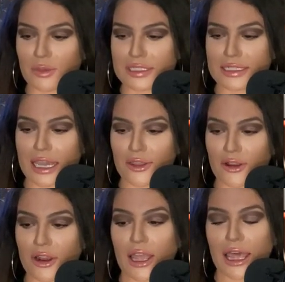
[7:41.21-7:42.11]
but
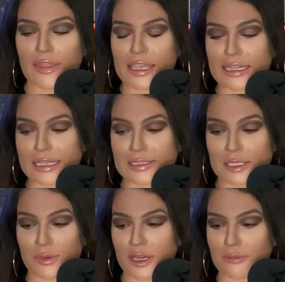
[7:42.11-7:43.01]
together they could
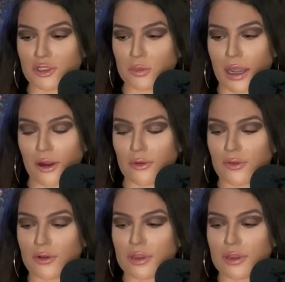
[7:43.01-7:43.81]
easily become too powerful,